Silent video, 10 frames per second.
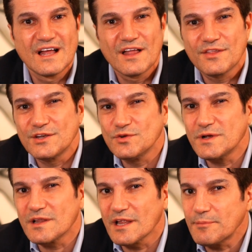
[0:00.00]
then
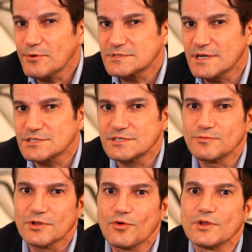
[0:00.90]
doing liposuction
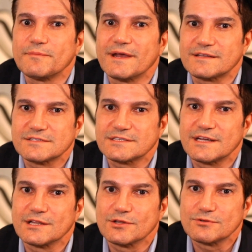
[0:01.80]
will only make the
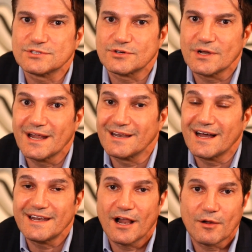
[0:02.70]
skin looser and
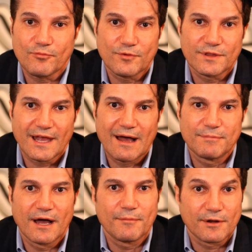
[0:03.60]
not help with the
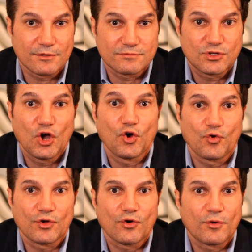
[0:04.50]
abdominal
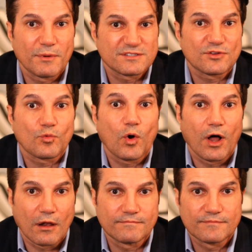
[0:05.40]
tone or muscle
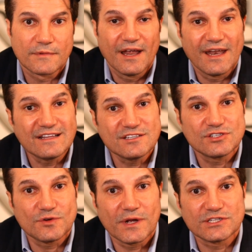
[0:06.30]
wall. In that
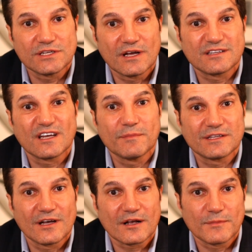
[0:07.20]
situation, a tummy
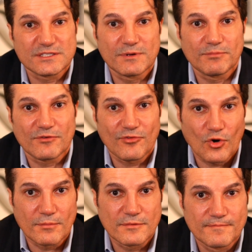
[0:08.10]
tuck must be performed.